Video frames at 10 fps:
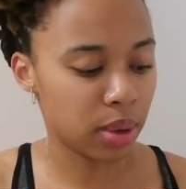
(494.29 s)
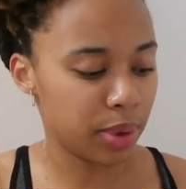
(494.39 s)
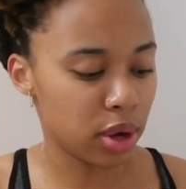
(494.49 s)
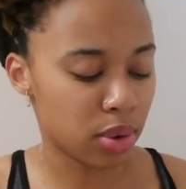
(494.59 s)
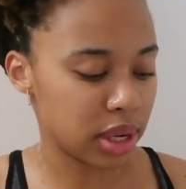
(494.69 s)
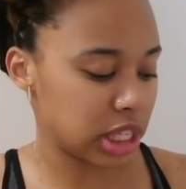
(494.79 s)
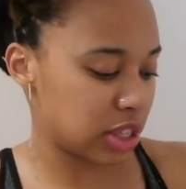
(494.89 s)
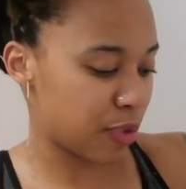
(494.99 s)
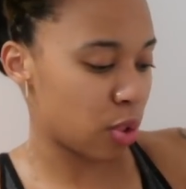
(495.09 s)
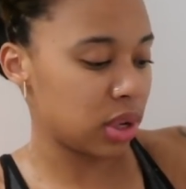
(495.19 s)
Then we're gonna
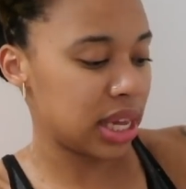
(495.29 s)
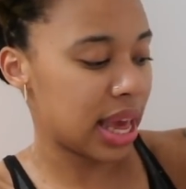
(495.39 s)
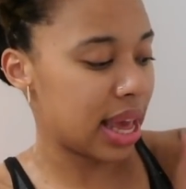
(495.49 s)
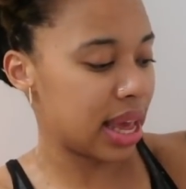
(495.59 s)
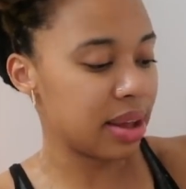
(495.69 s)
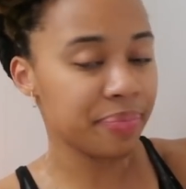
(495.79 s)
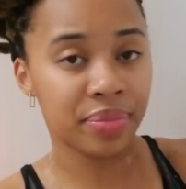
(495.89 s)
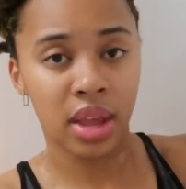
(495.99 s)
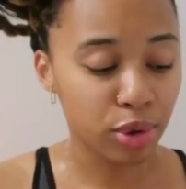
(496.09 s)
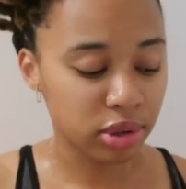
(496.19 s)
exfoliate.
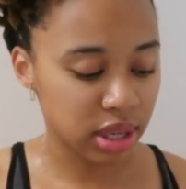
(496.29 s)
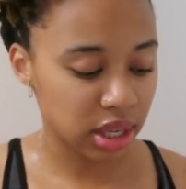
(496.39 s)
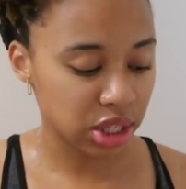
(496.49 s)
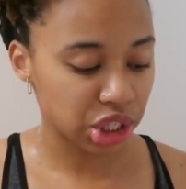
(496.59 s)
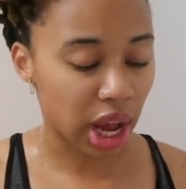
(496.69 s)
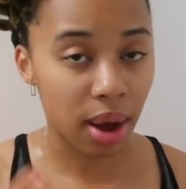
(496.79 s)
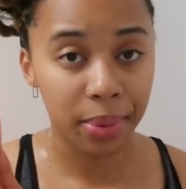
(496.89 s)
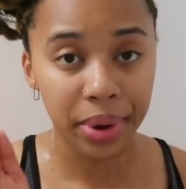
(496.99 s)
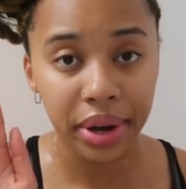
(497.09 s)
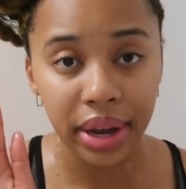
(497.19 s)
If you use it in the
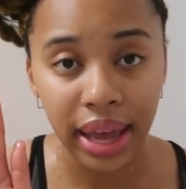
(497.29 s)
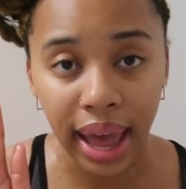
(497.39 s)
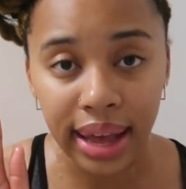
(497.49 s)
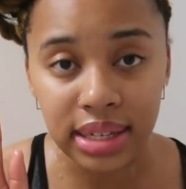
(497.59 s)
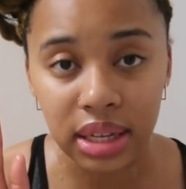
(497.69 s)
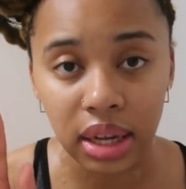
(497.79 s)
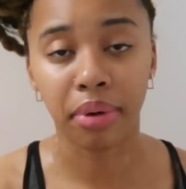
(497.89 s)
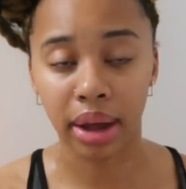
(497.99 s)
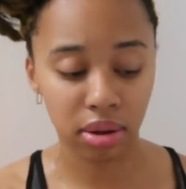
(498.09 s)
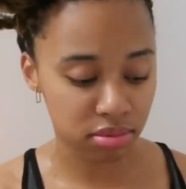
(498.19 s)
shower, it has a
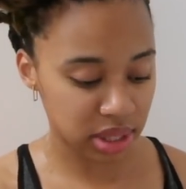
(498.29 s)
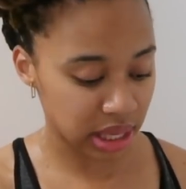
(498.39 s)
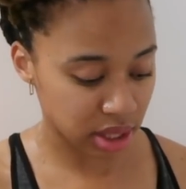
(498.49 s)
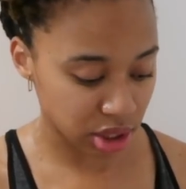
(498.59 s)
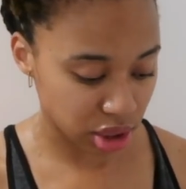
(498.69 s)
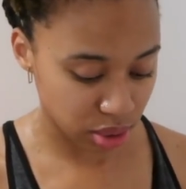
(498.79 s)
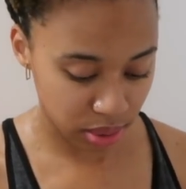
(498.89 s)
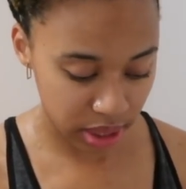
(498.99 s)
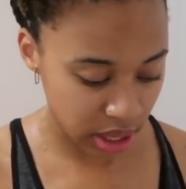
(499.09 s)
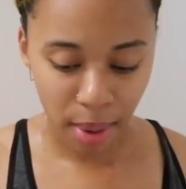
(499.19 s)
brown tinge
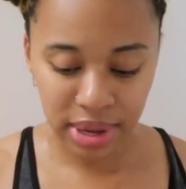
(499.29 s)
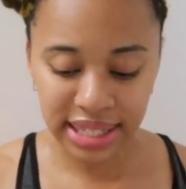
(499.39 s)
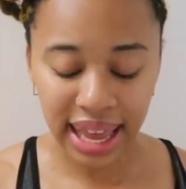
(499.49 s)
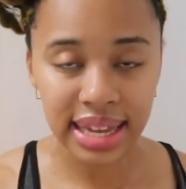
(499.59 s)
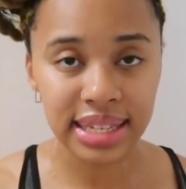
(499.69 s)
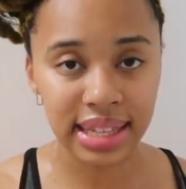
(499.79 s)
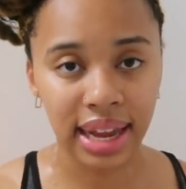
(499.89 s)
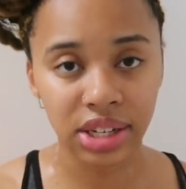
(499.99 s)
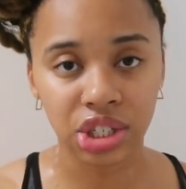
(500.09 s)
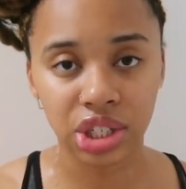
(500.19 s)
to it. I would say it
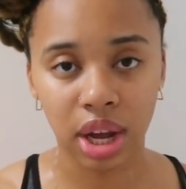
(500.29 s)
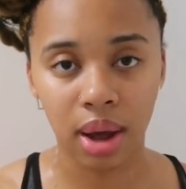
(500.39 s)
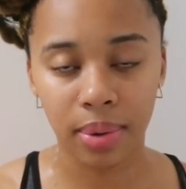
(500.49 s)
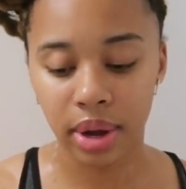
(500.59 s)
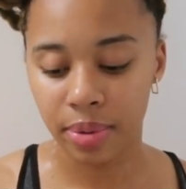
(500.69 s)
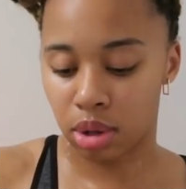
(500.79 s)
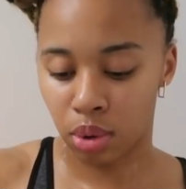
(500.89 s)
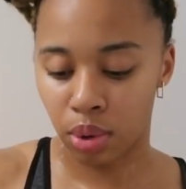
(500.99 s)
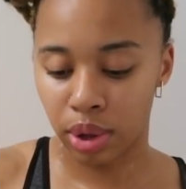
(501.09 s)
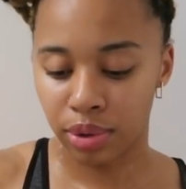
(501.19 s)
stains your shower. The
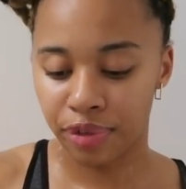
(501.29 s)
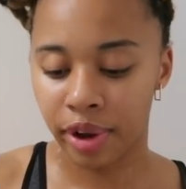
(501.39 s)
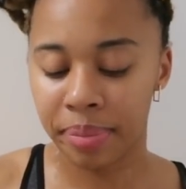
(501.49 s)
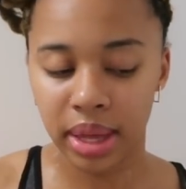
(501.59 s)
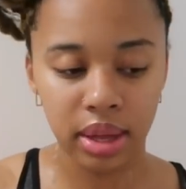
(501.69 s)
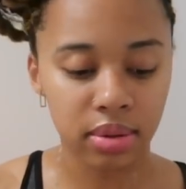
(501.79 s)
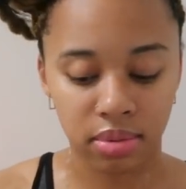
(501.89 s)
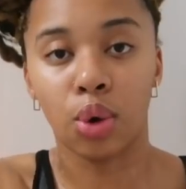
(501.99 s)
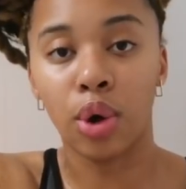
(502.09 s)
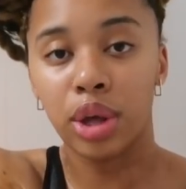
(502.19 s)
oil from it,
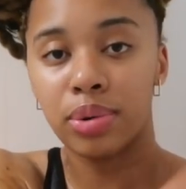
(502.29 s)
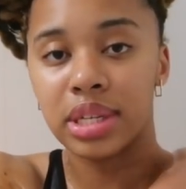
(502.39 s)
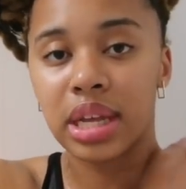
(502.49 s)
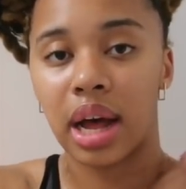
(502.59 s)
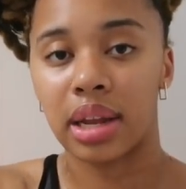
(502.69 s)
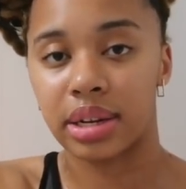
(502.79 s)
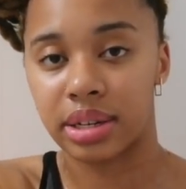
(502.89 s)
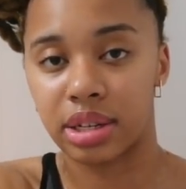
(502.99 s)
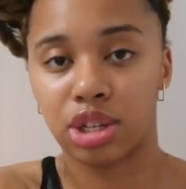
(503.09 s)
the oil is colored.